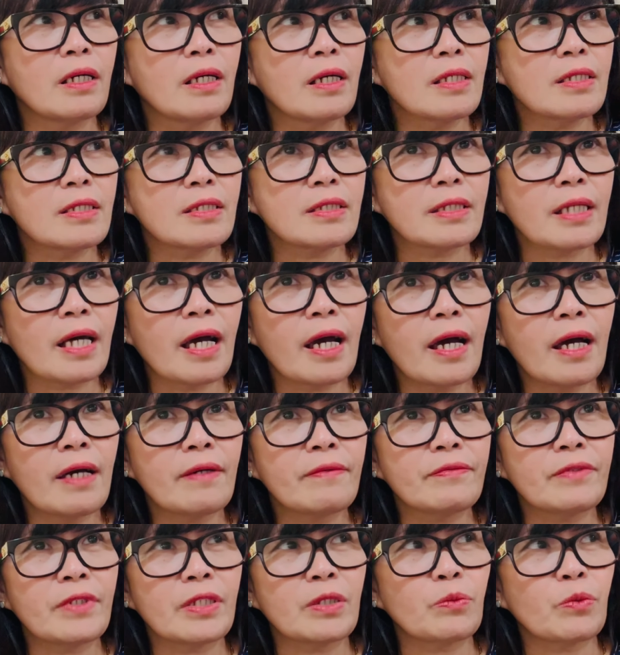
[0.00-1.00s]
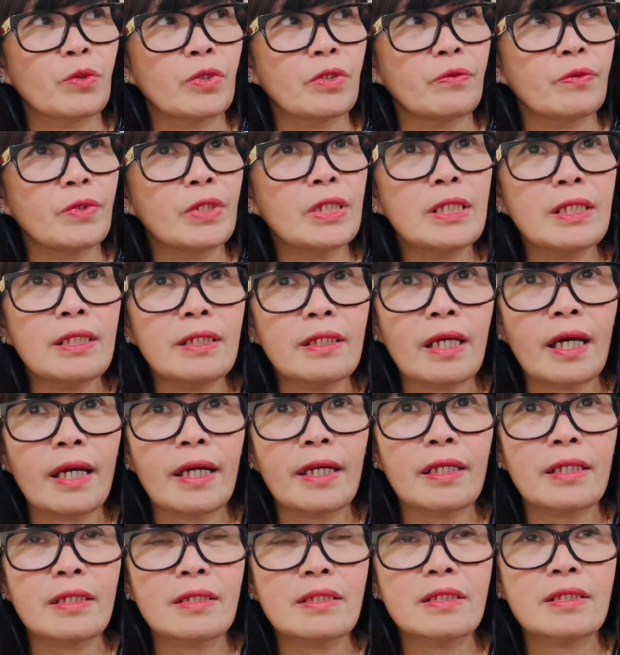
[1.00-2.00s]
staff that were really
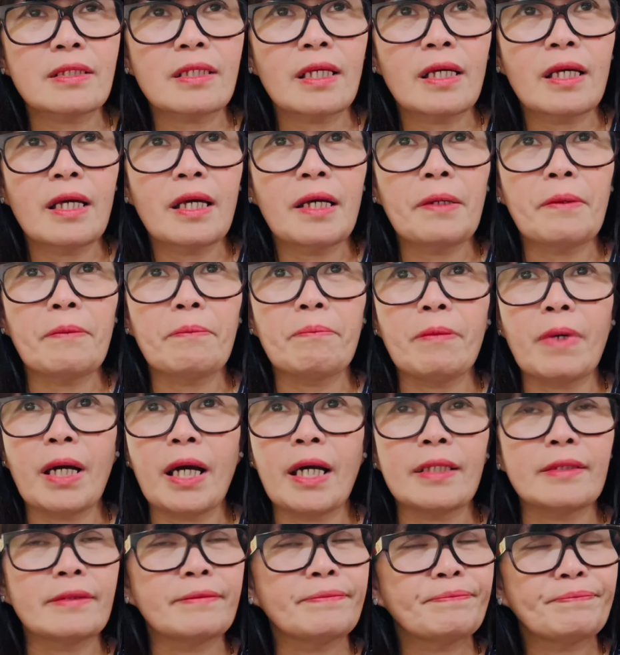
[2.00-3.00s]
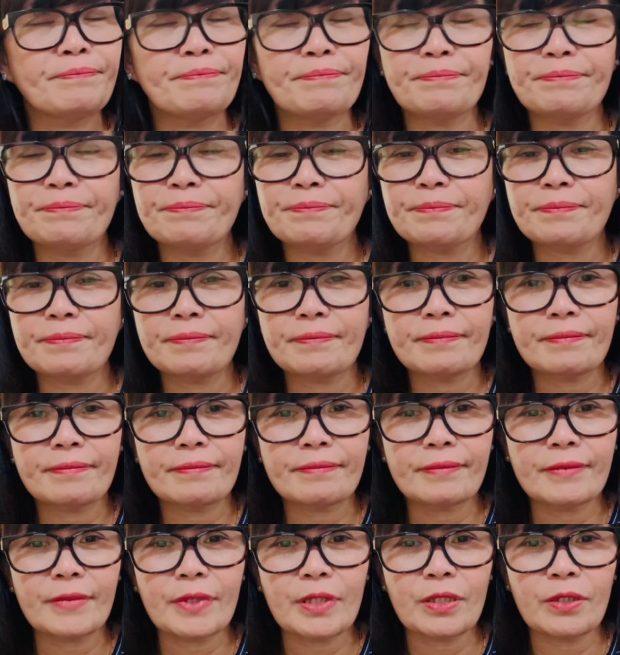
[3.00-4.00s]
nice, but
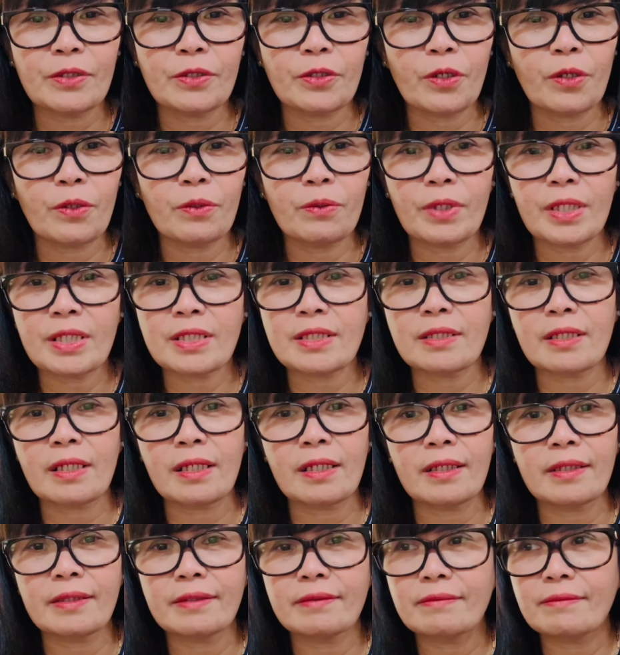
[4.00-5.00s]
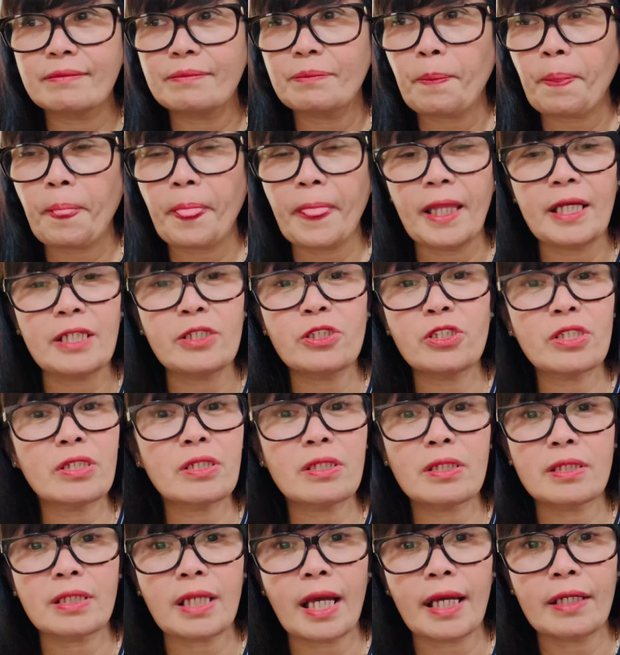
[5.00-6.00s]
it's
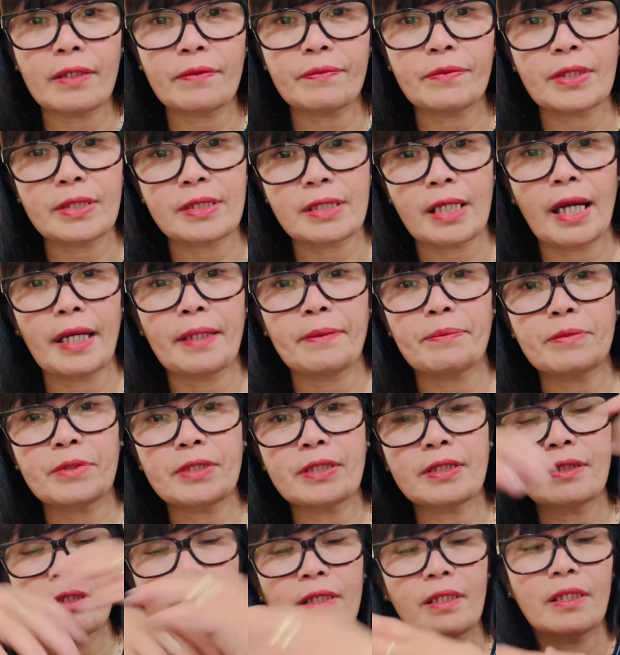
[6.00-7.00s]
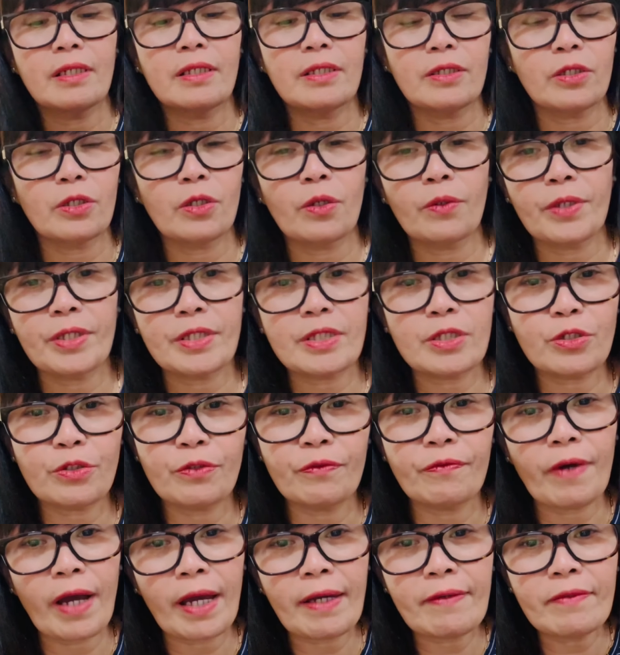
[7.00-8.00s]
just a sign of the times. It's
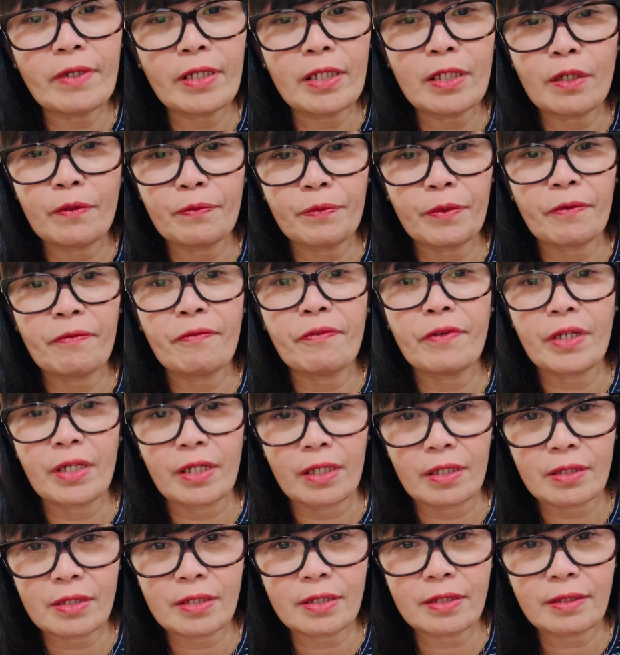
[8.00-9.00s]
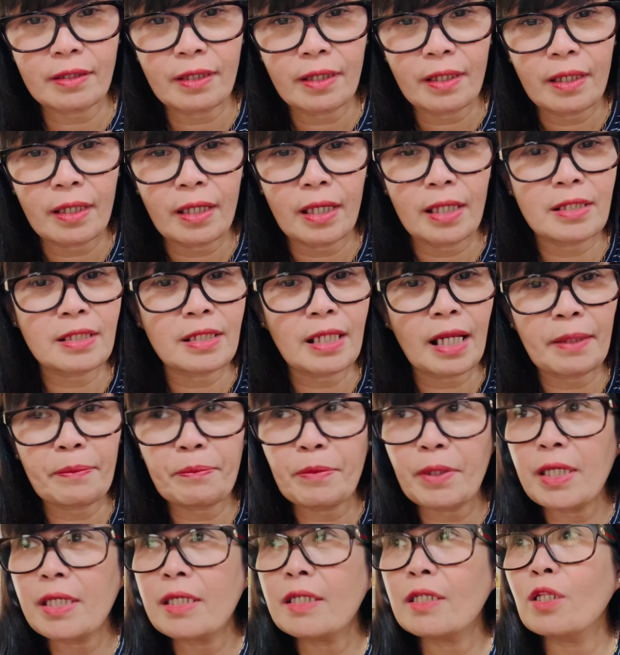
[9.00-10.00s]
survival of the fittest. It's
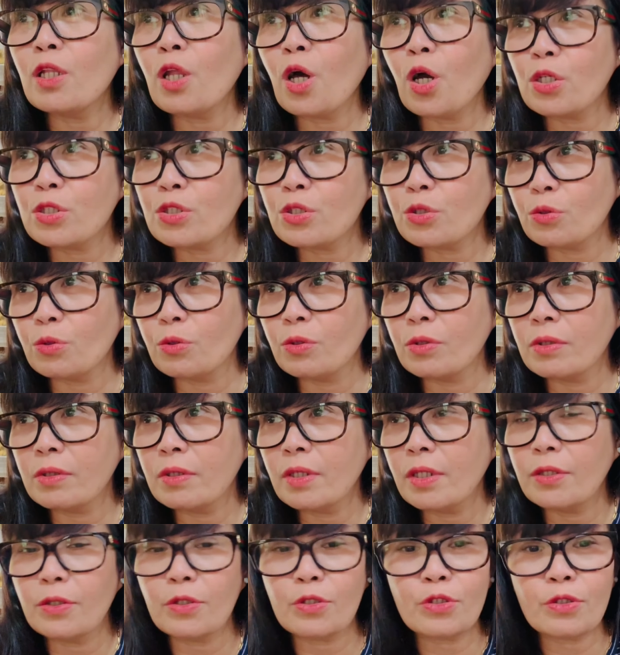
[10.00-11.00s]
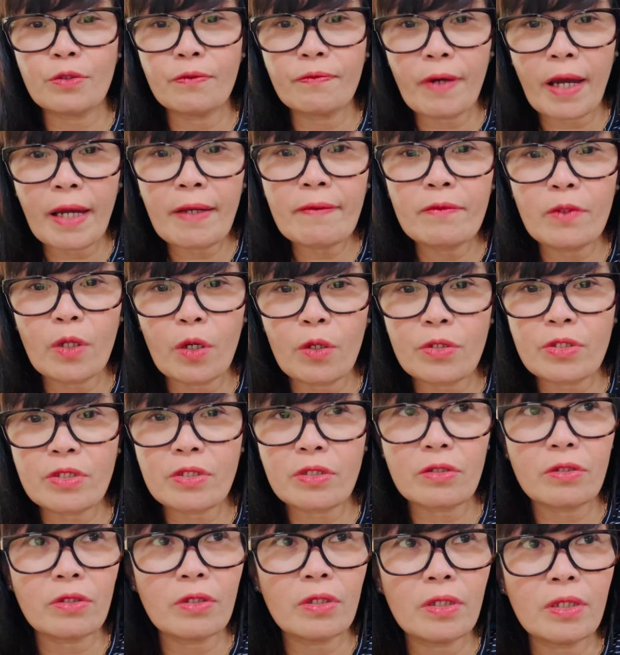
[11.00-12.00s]
like being in law school. You survive law
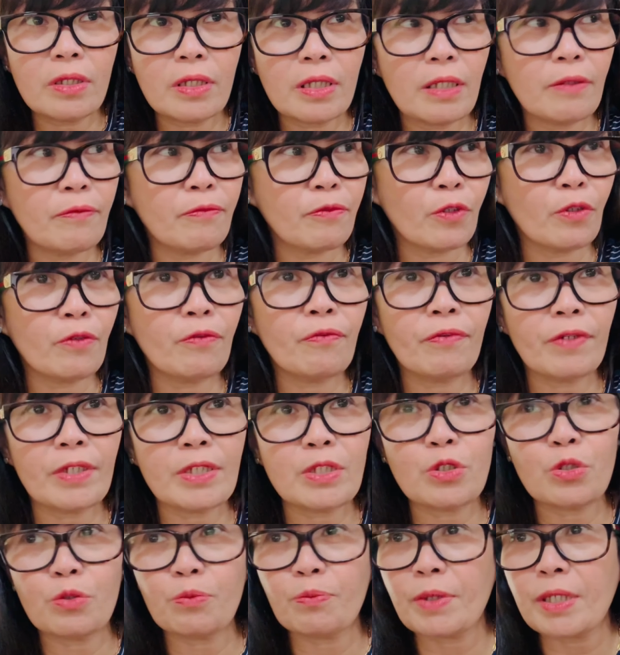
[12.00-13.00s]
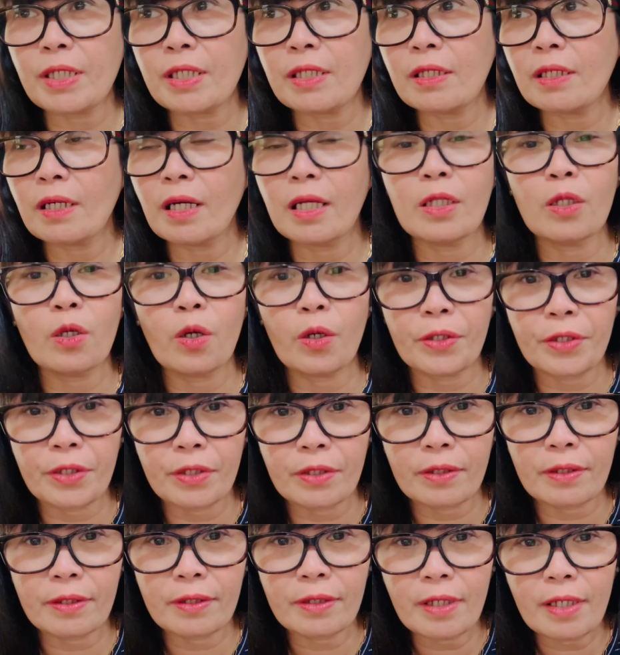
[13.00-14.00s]
school if you're fit to be a
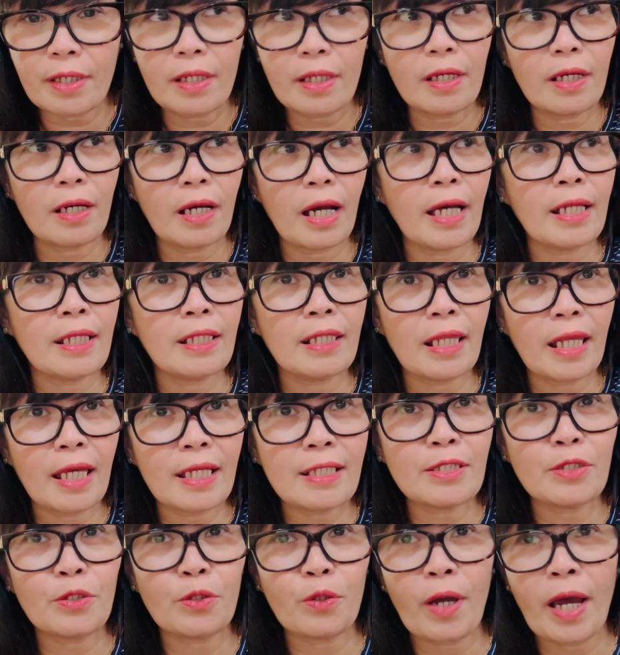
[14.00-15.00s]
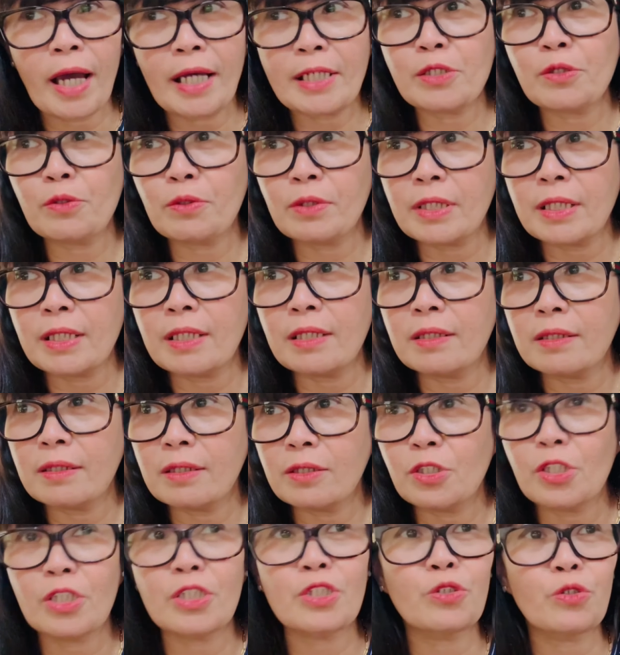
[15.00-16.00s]
lawyer, unless you actually
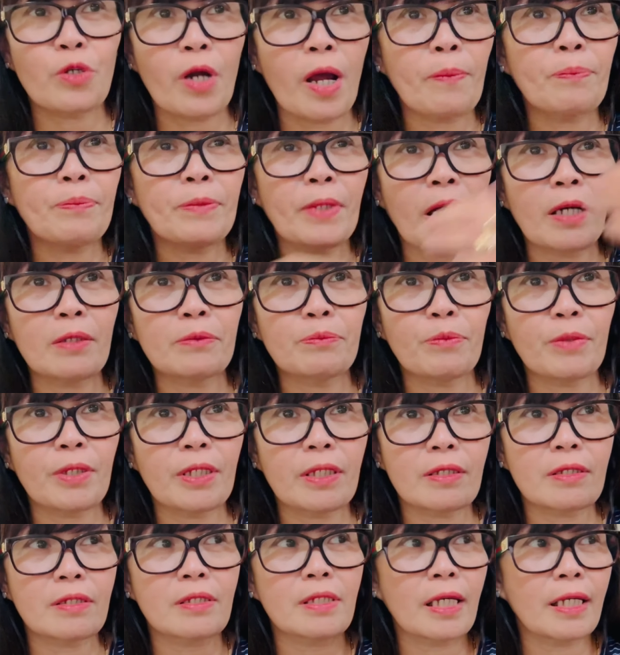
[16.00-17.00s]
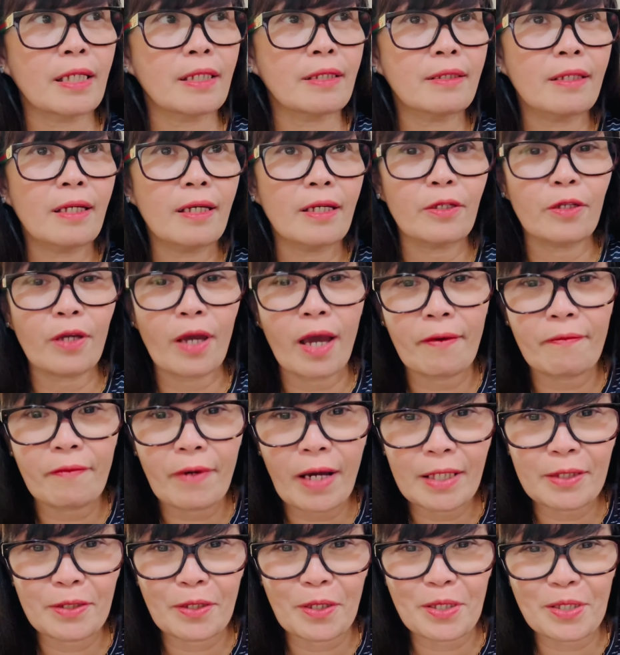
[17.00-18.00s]
just dropped out because like you have
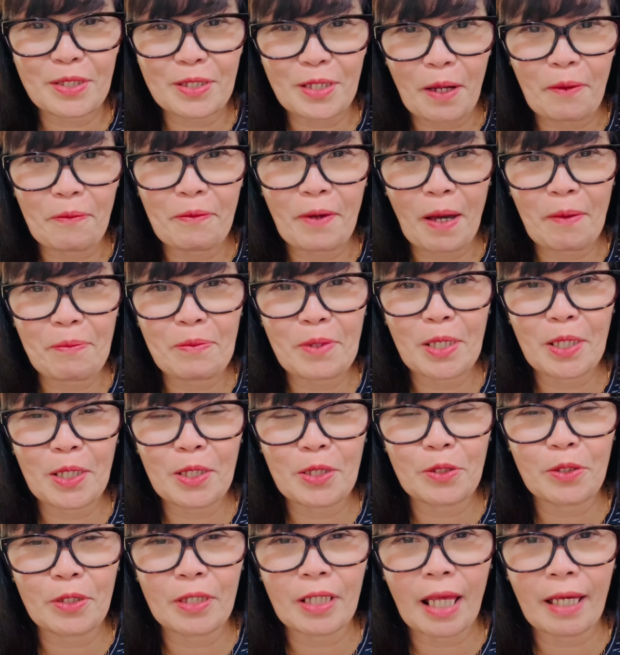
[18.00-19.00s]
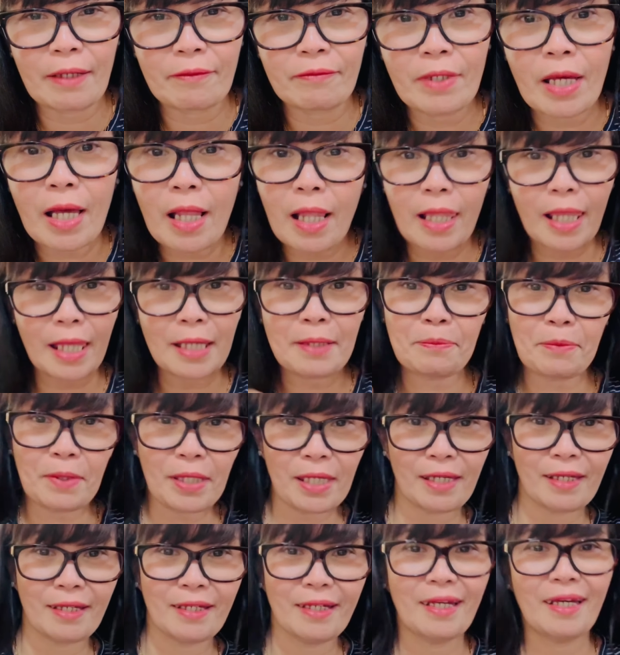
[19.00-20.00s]
other stuff happening in your life. Like
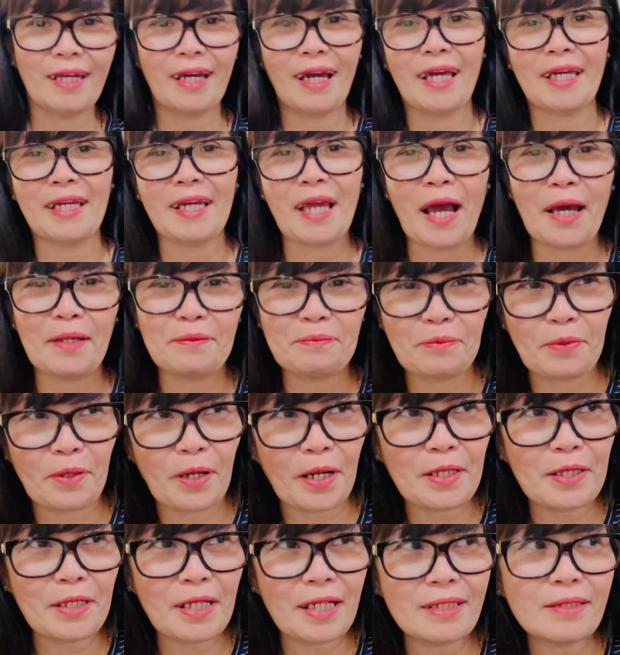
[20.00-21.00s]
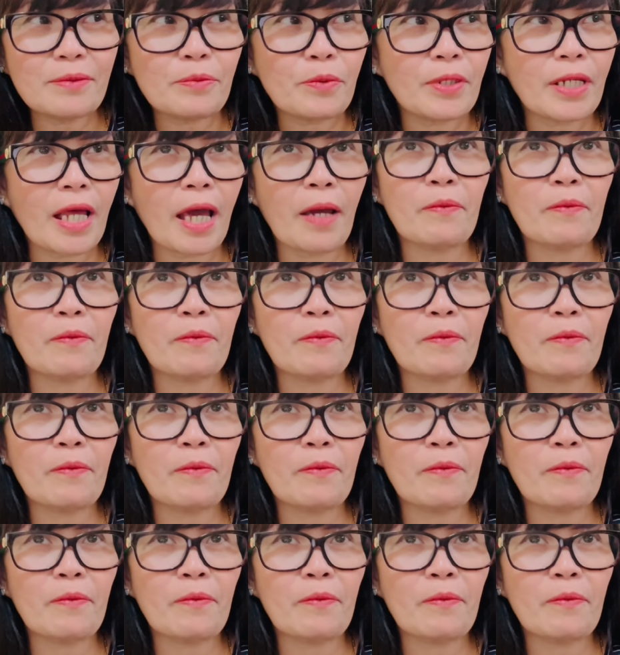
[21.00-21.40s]
me, I got pregnant when I